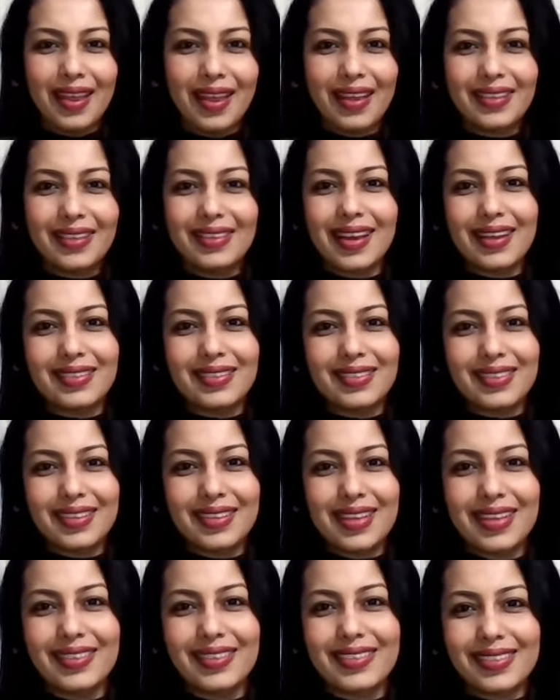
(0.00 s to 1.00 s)
And until
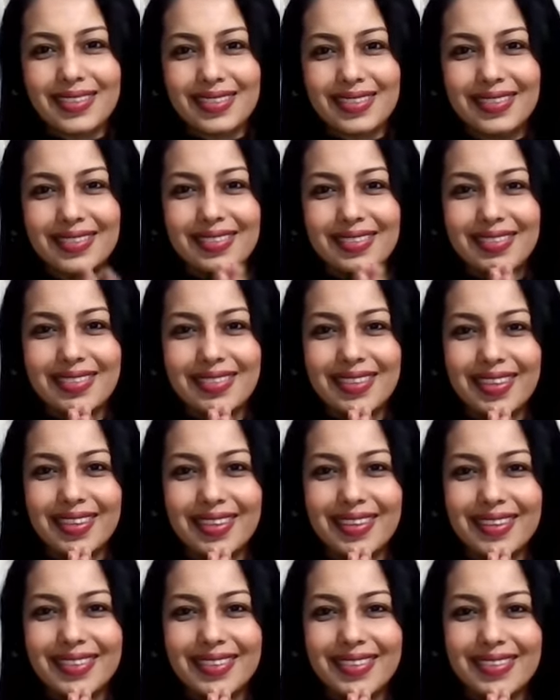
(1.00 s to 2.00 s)
next, take
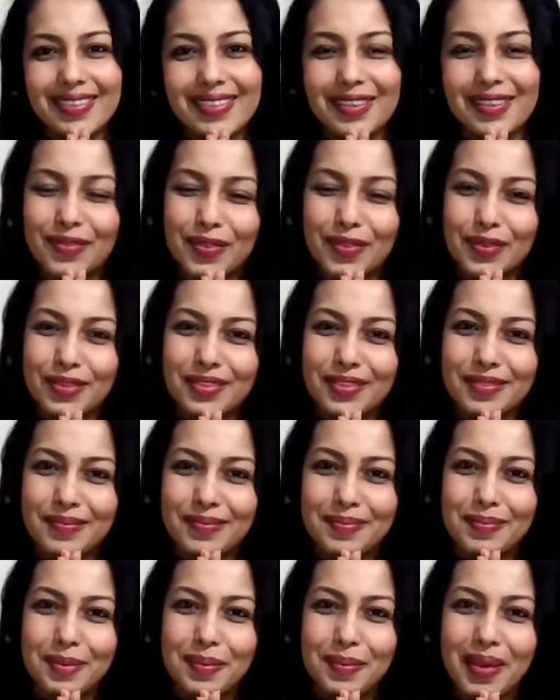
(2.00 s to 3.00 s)
care of you all.
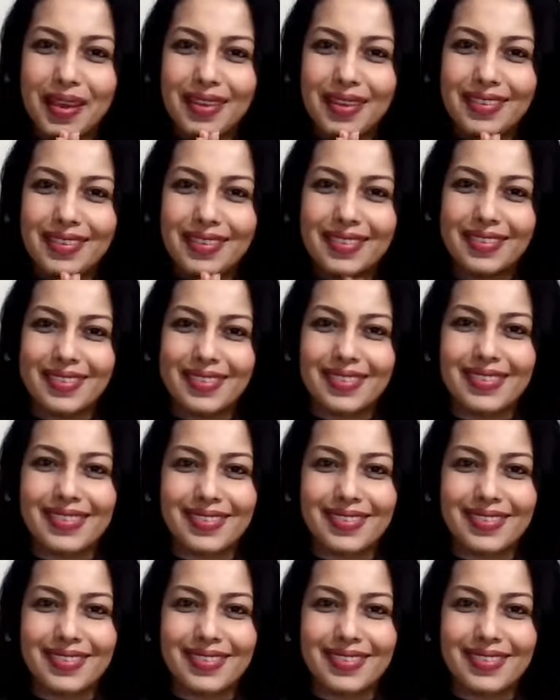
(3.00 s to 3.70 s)
Bye bye.